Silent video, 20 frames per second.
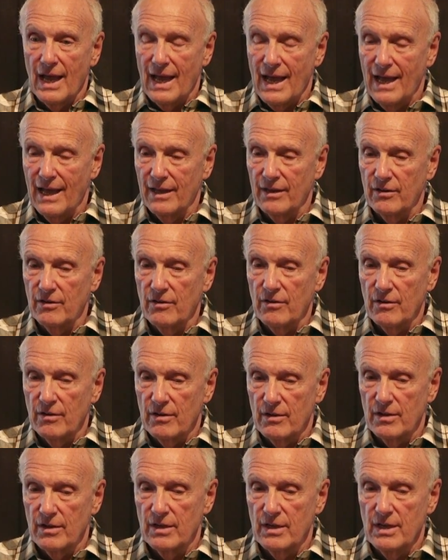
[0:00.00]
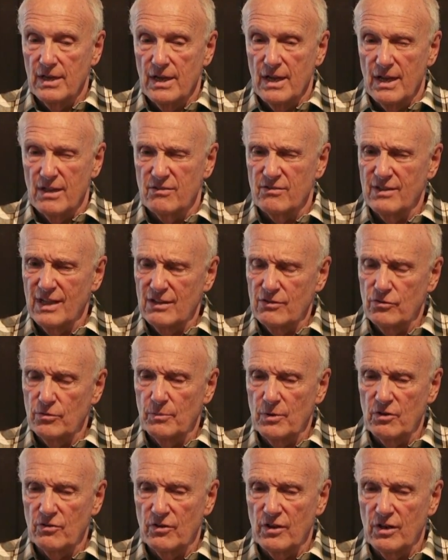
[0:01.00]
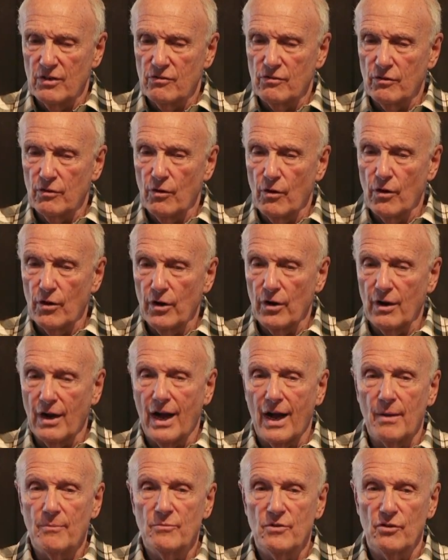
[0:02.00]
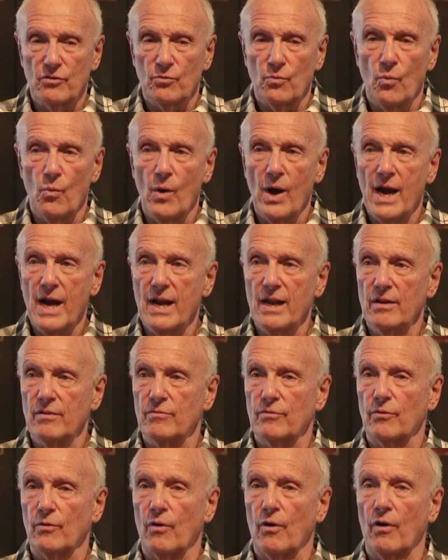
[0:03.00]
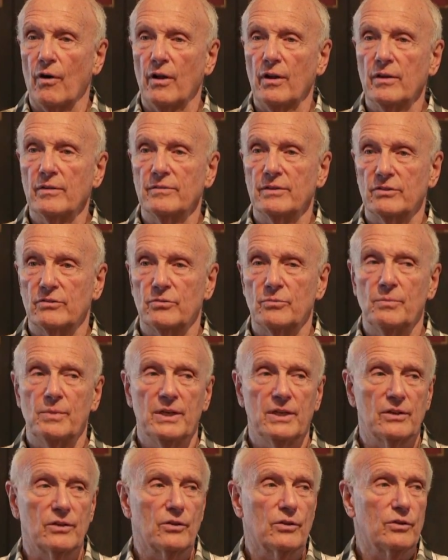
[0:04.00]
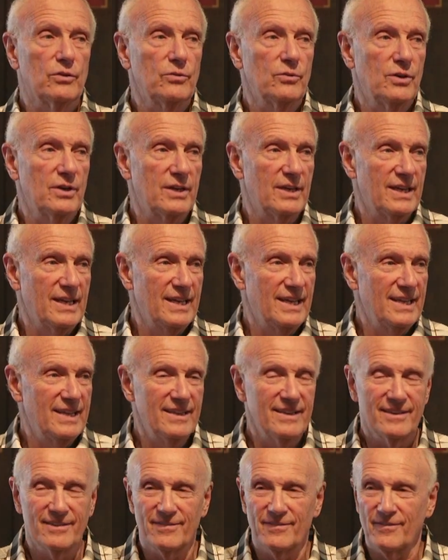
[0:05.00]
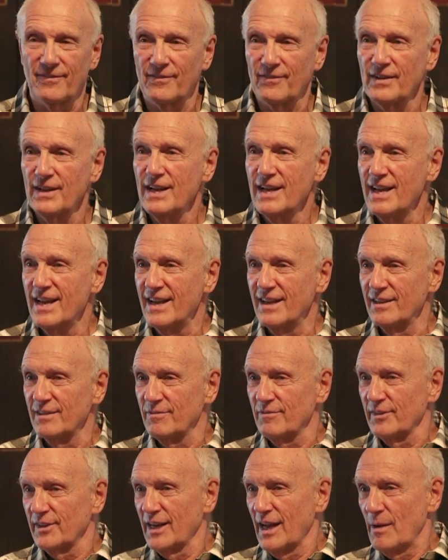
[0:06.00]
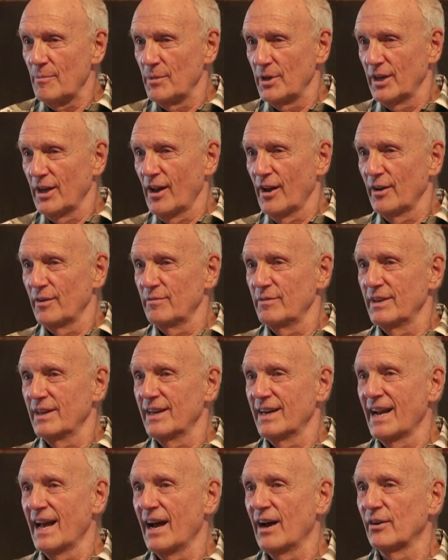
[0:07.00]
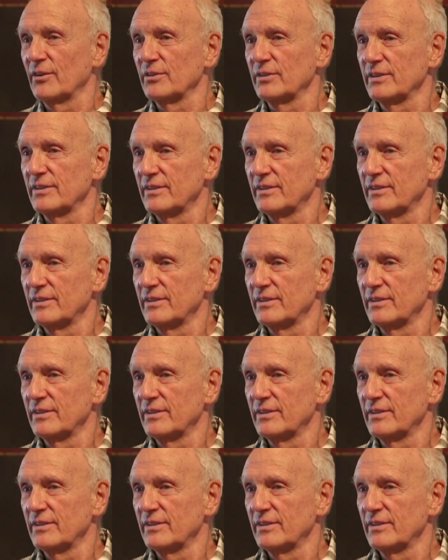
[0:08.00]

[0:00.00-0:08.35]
And it's not so much that it's longer, I'm just waiting for all of it to be included in the phenomenon of in and out.